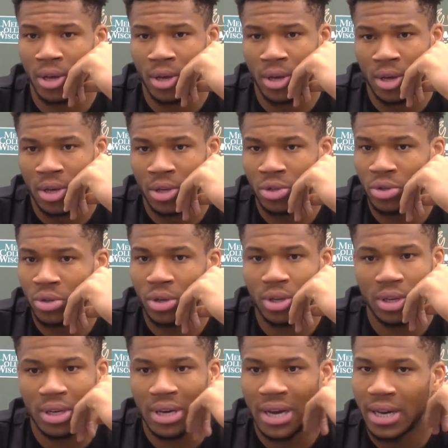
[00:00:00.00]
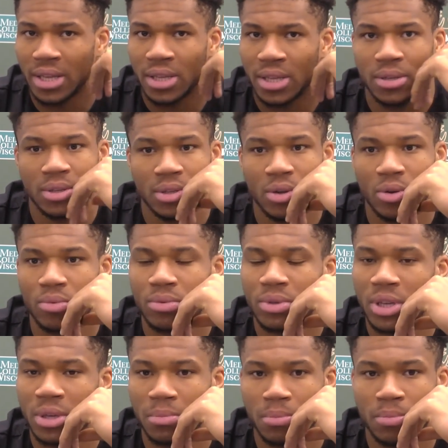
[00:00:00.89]
so he got to you know
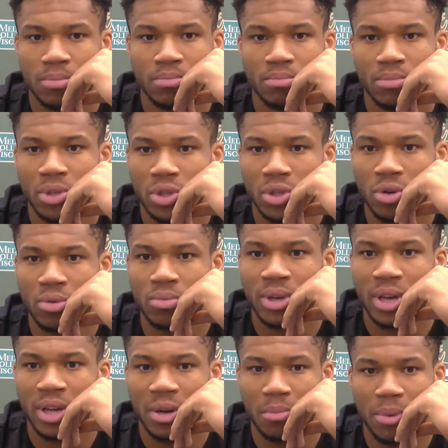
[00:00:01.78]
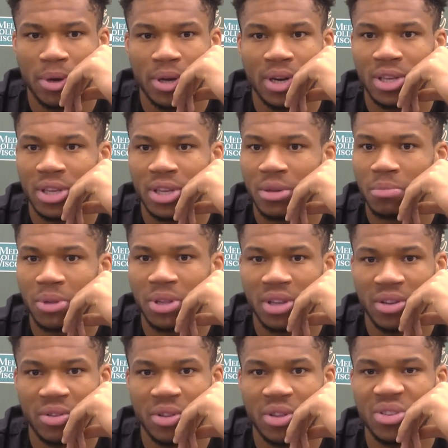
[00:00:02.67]
keep you know getting better, keep
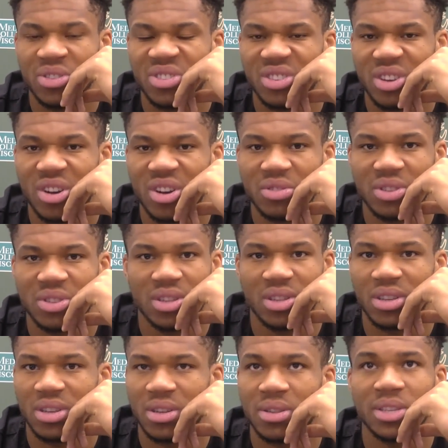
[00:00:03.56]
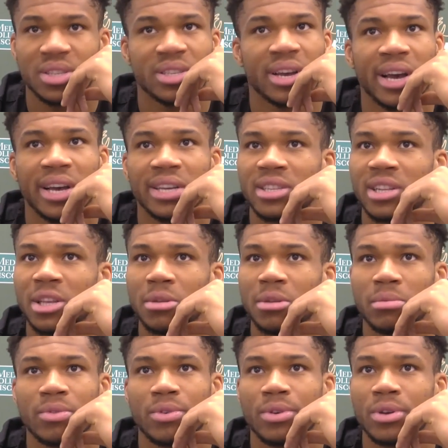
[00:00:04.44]
believing in himself, and uh, the sky's the
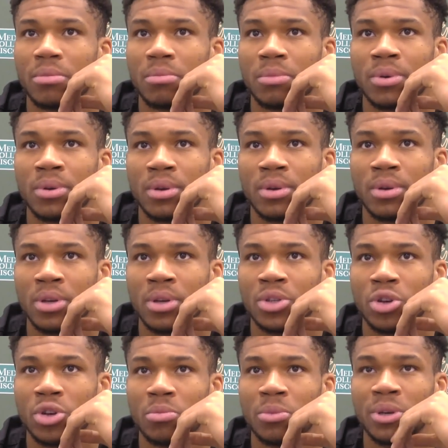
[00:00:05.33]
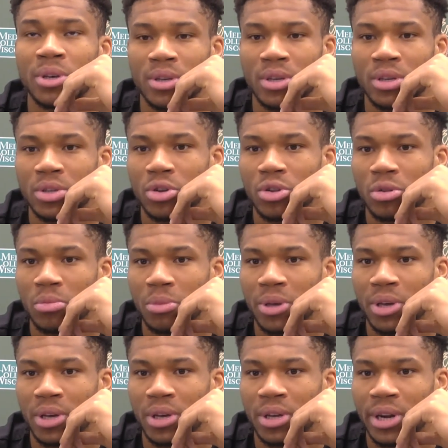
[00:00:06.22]
limit for him. He's gonna be he's gonna
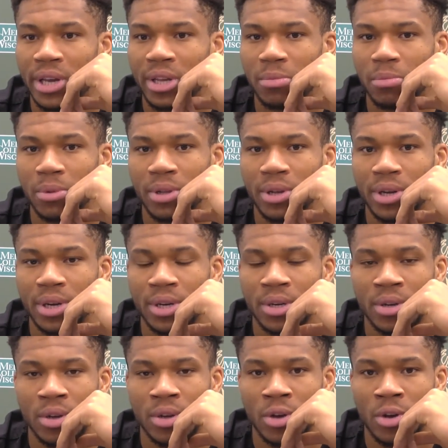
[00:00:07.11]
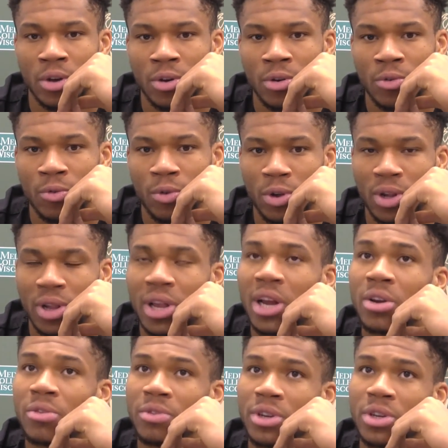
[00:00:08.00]
be a great player for a
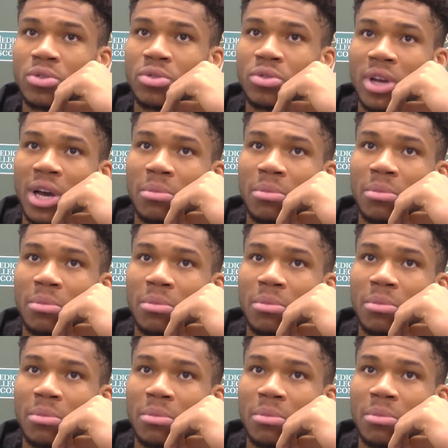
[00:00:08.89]
lot of years to come